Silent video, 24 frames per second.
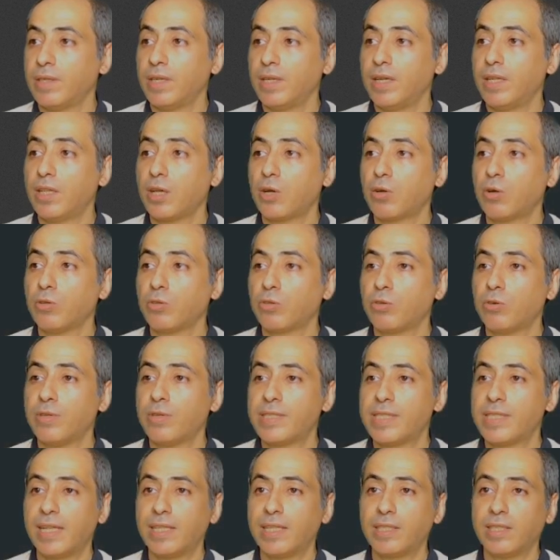In the control
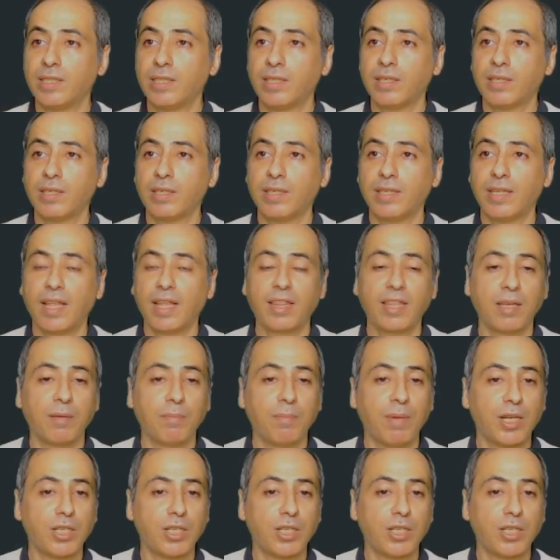center, nothing